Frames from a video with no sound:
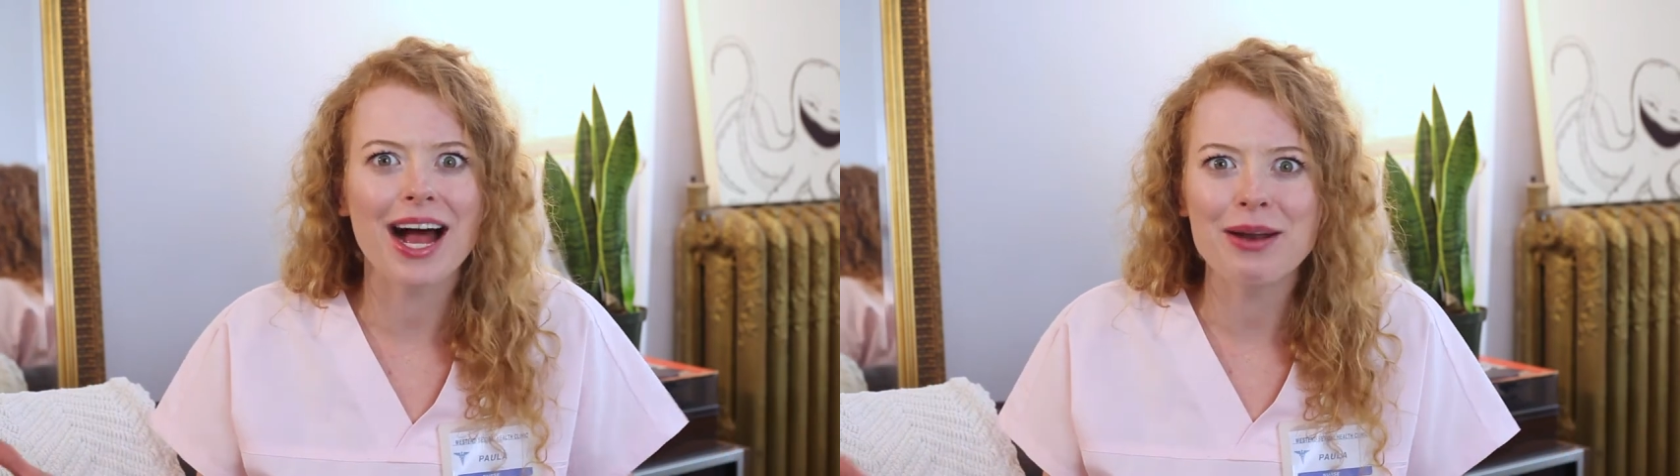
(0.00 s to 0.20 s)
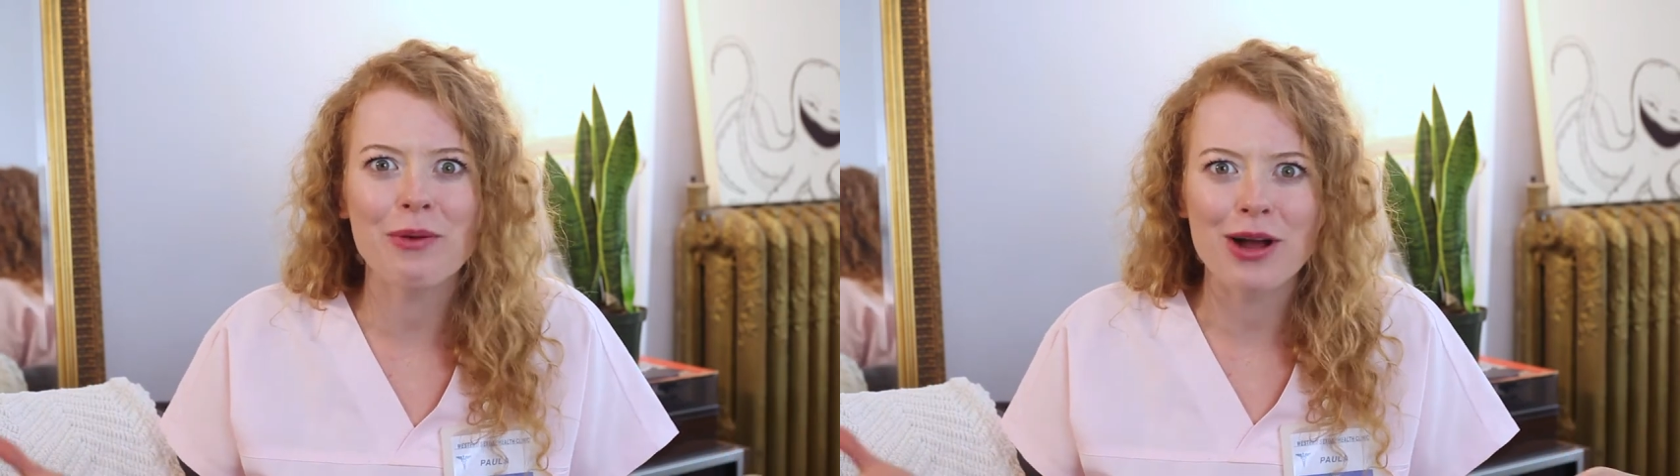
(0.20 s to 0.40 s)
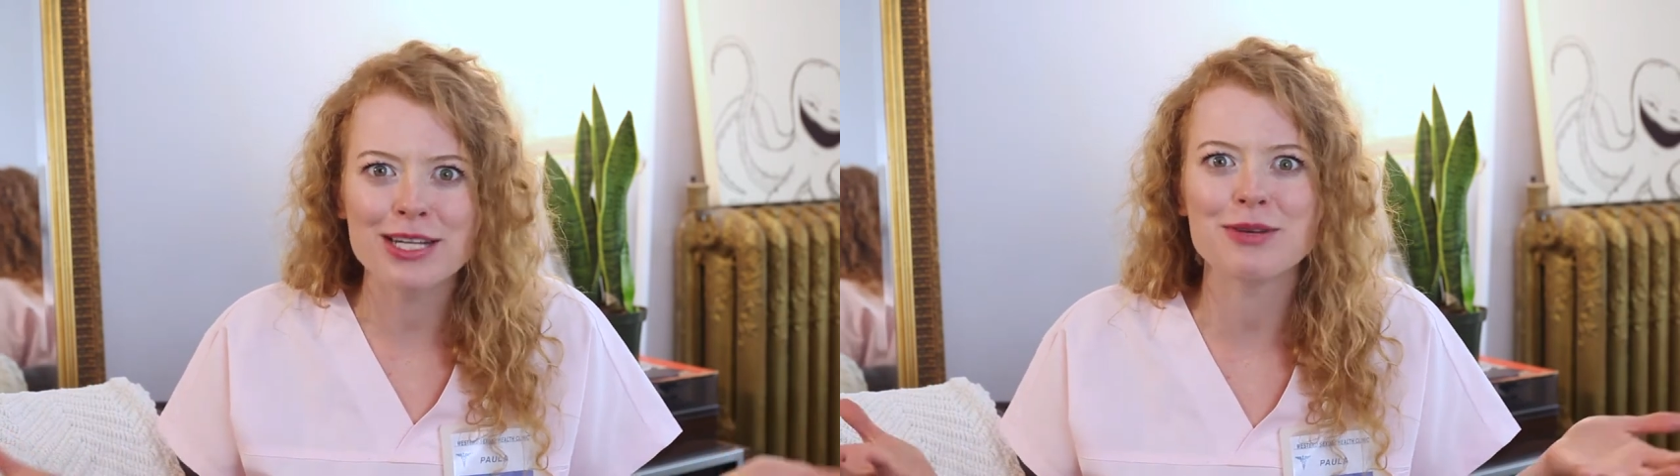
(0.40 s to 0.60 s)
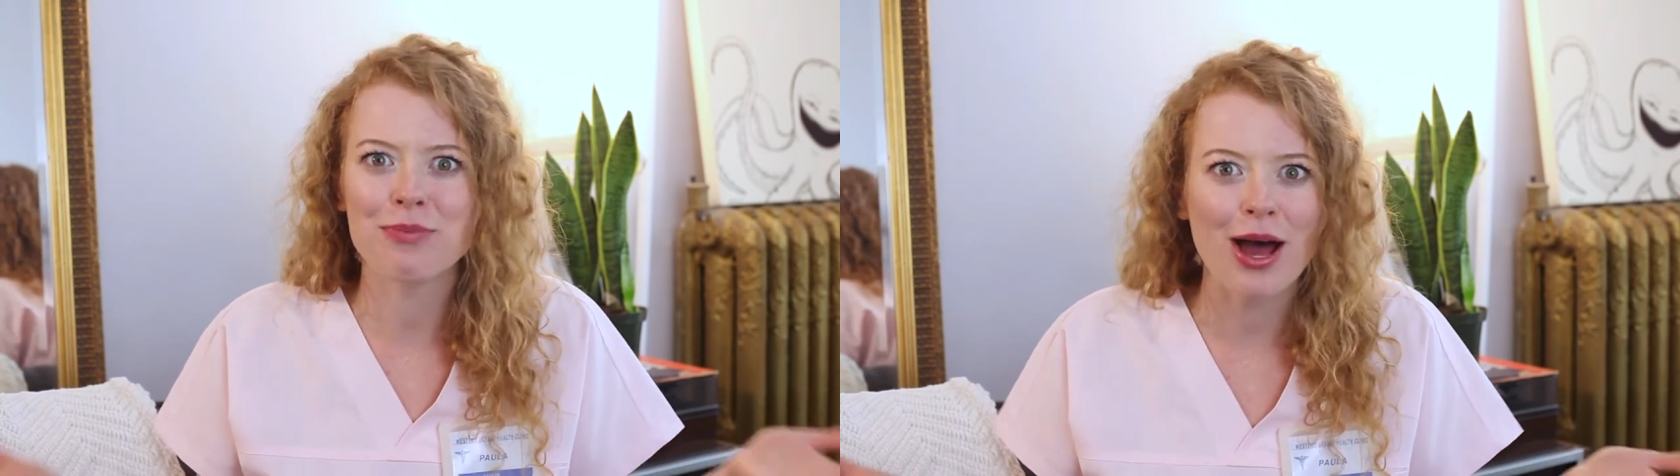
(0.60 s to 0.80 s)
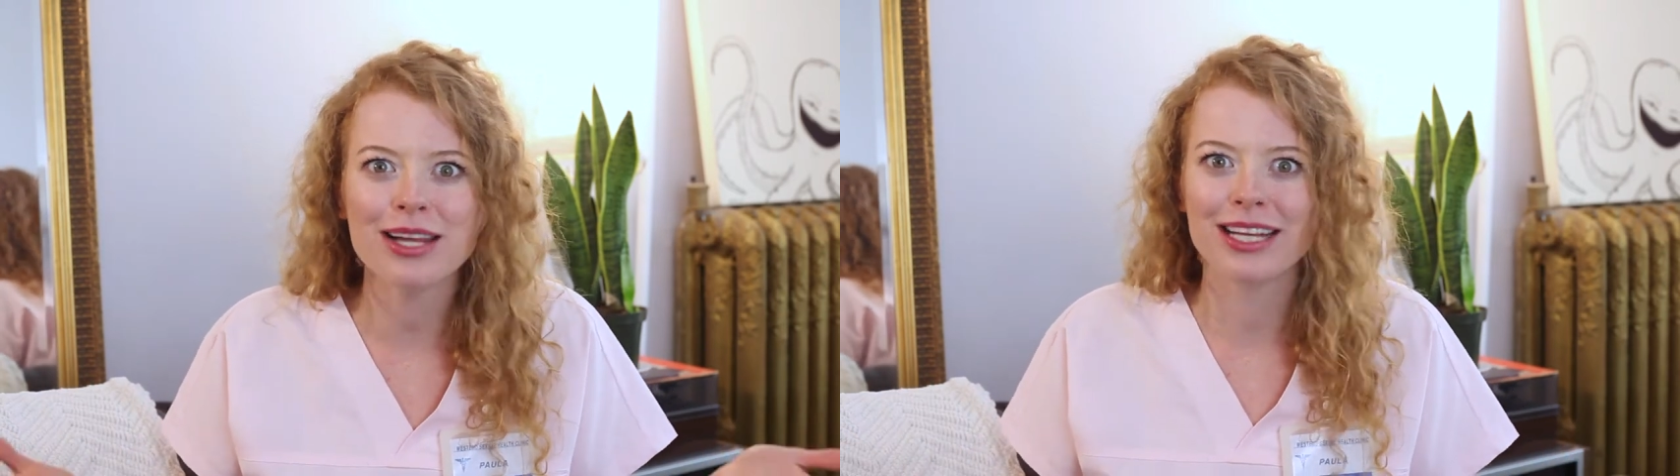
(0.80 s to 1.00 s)

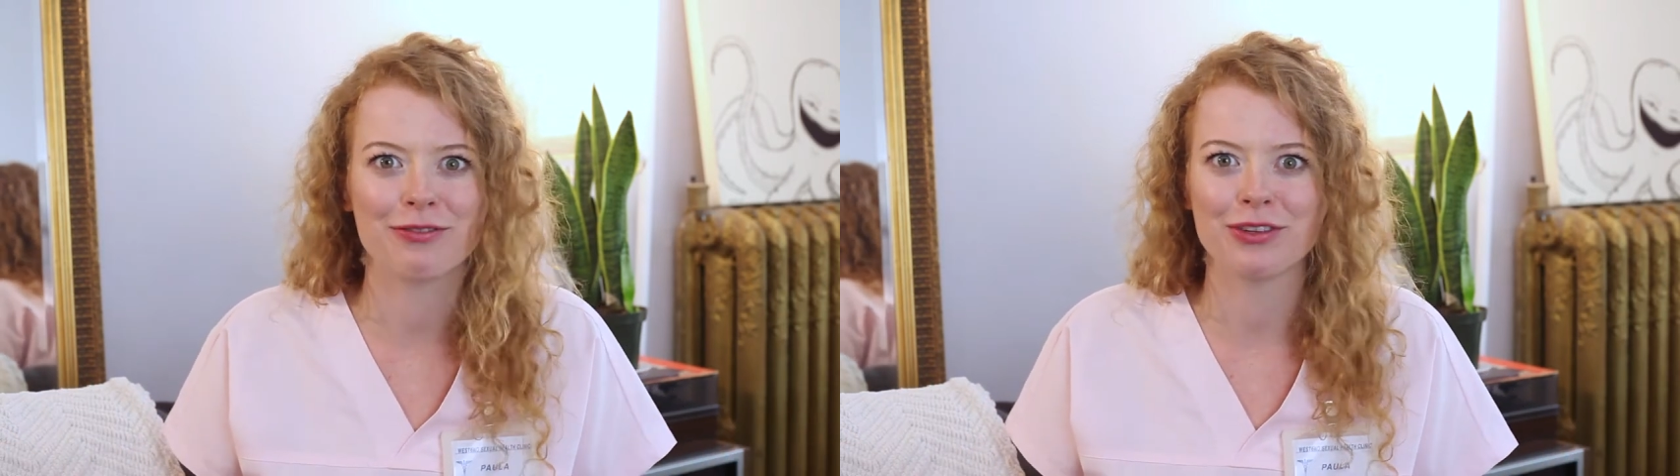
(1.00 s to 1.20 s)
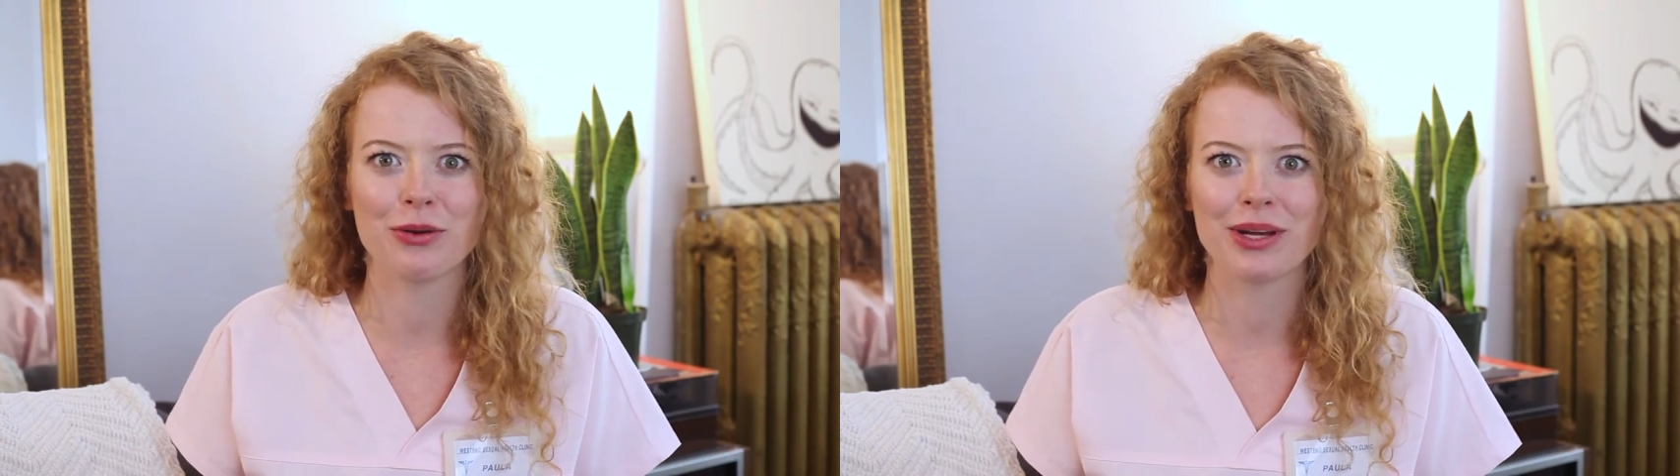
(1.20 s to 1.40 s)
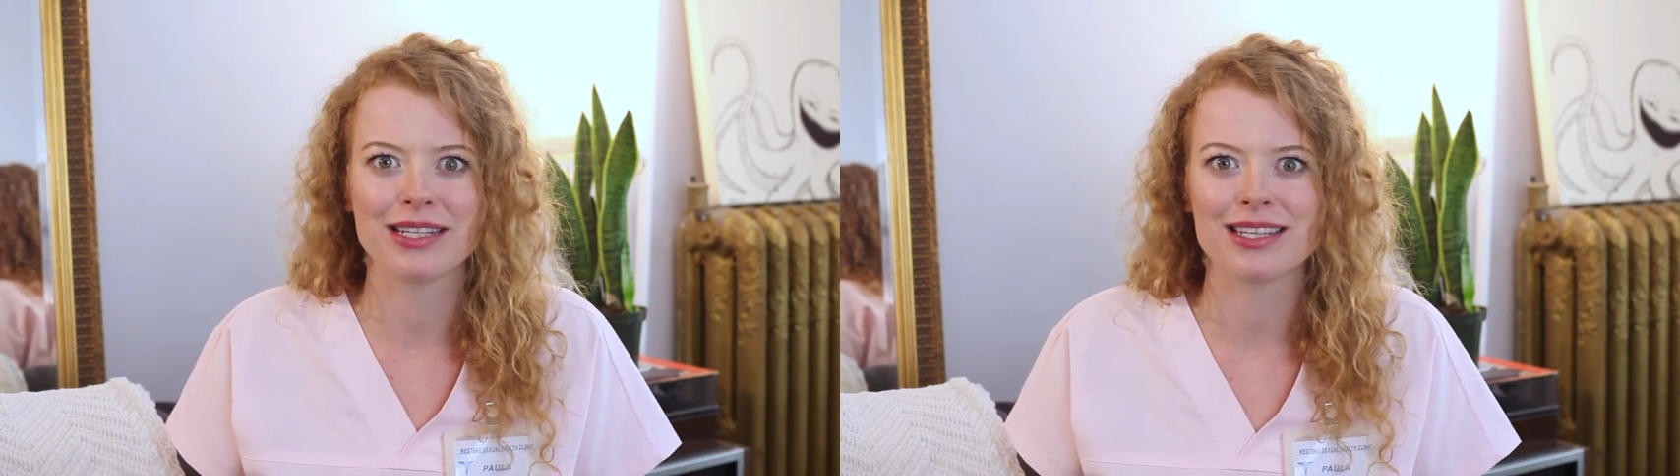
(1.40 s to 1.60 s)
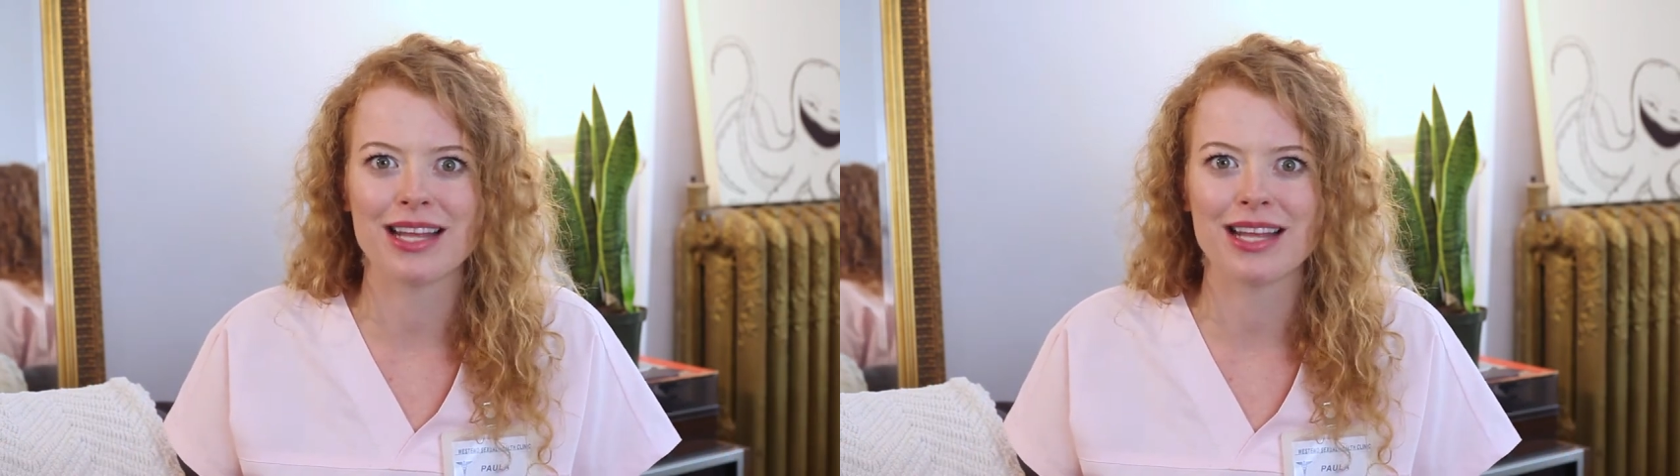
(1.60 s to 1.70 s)
unwanted bodily fluids